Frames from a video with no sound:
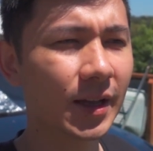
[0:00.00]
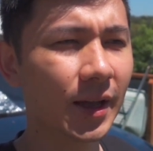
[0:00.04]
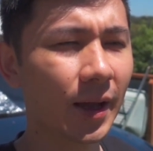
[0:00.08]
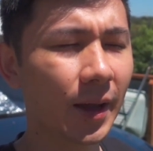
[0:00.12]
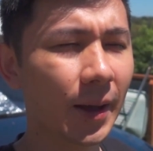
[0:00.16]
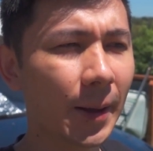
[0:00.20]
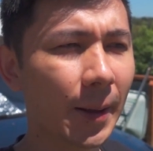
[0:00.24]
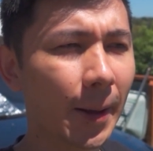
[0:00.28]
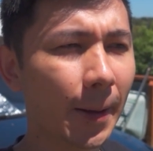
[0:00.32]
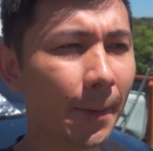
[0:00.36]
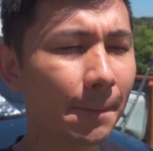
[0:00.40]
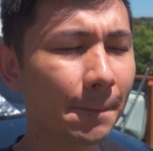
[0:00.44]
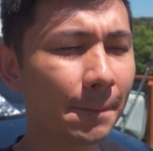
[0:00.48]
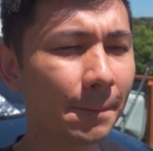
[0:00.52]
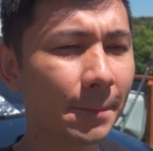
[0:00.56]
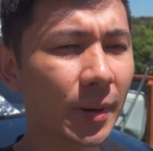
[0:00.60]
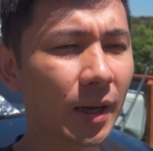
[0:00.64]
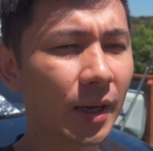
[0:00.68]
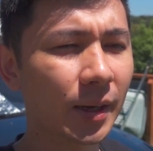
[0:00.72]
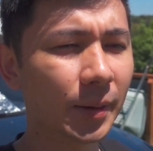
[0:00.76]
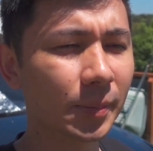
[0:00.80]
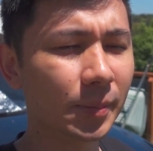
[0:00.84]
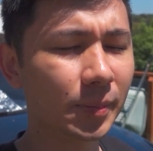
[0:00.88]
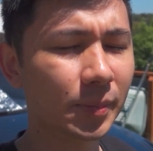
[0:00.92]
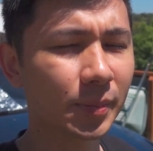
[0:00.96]

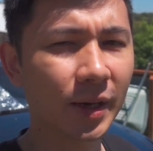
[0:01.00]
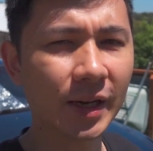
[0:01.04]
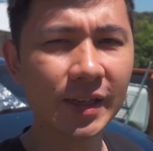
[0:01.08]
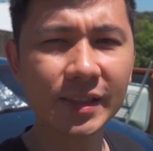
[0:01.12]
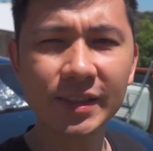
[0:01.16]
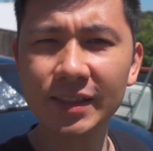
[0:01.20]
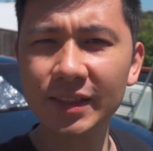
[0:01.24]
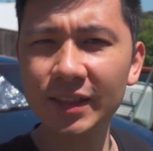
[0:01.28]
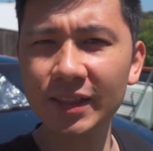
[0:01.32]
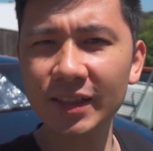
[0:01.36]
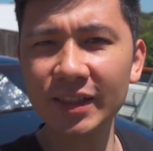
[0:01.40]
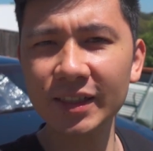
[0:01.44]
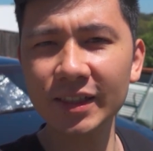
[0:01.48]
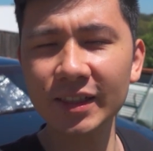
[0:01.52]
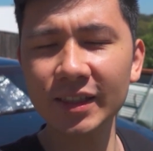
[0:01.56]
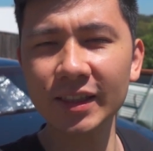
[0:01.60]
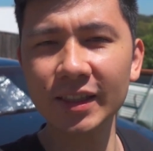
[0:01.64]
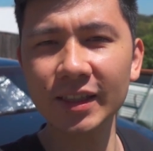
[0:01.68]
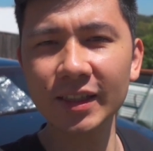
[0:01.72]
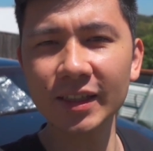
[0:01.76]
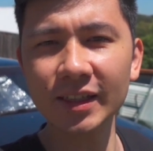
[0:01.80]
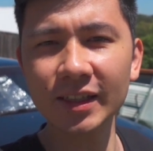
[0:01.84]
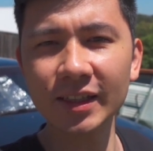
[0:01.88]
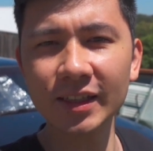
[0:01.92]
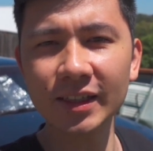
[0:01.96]
But basically
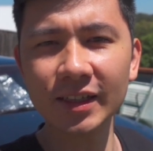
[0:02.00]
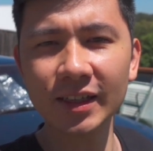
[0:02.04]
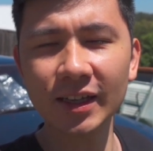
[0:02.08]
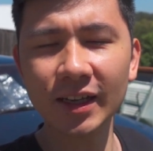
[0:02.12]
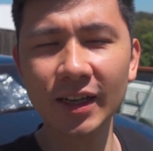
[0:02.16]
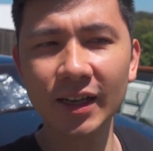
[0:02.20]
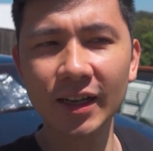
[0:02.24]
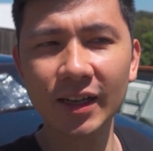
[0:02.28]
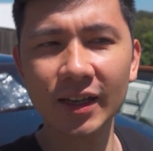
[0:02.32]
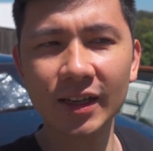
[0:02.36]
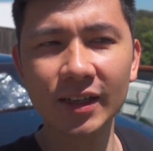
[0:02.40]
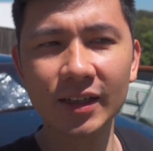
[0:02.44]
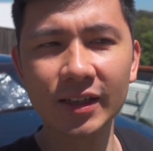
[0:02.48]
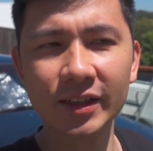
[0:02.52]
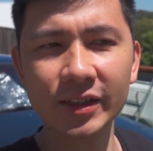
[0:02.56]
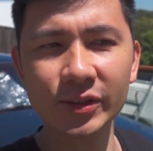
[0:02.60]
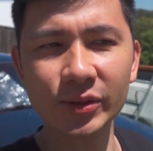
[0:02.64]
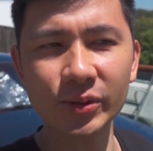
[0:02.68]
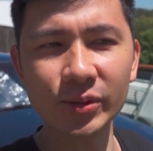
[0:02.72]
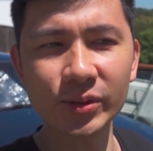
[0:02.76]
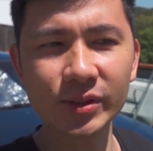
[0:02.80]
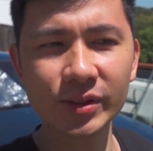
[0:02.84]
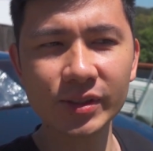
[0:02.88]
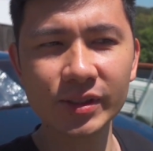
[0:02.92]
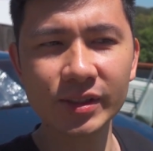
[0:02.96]
the
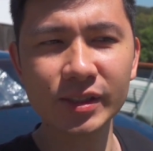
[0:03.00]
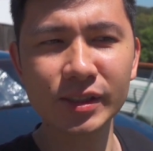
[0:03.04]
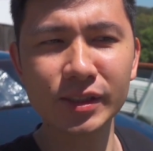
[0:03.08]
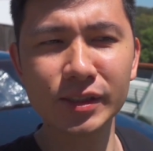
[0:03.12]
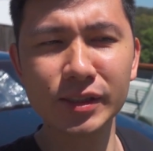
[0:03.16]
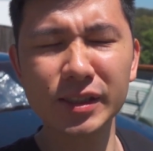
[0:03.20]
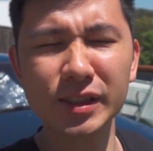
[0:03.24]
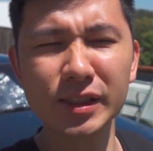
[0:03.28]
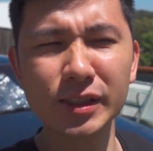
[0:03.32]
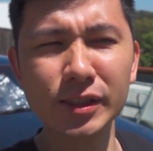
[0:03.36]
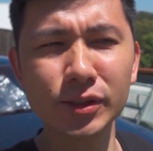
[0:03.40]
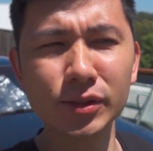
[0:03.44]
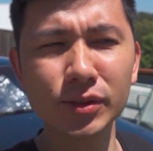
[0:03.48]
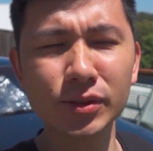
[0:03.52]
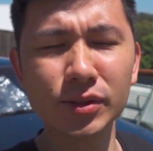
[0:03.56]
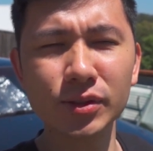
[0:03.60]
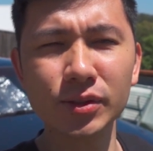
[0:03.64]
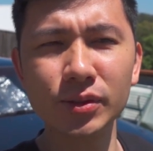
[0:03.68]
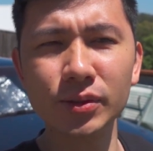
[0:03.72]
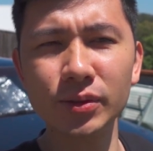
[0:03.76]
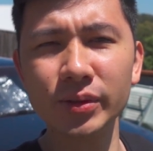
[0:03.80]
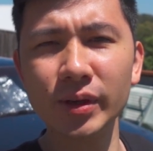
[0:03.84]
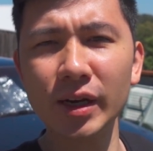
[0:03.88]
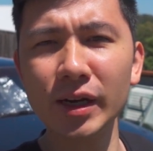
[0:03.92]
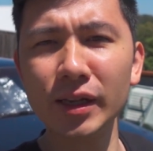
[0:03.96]
doors continue
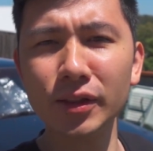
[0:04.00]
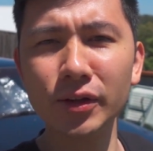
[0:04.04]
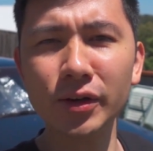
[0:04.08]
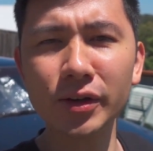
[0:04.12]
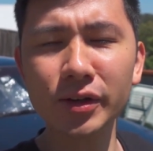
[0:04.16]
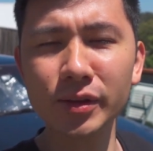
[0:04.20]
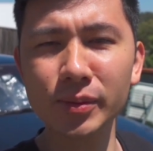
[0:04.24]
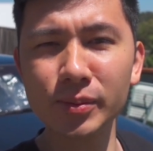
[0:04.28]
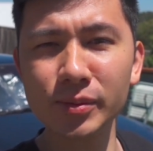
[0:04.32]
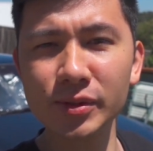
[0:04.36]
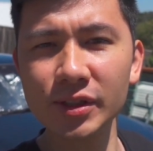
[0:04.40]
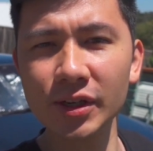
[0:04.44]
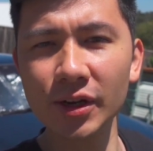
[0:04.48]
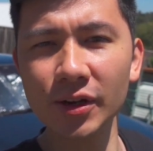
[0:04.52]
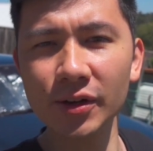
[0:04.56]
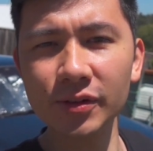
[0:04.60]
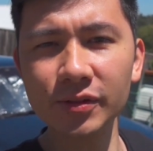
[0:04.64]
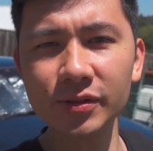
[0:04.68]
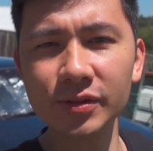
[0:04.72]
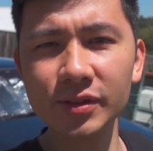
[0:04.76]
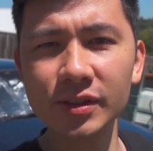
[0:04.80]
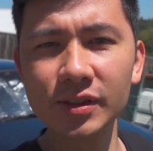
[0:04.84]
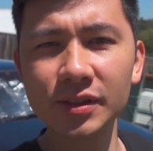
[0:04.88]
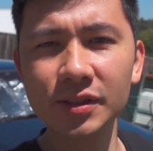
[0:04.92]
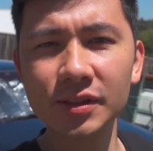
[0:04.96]
to unlock
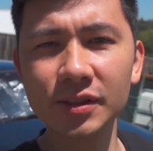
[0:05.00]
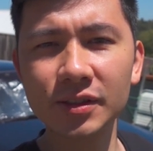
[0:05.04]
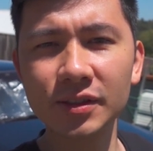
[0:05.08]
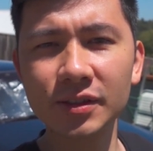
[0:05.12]
themselves.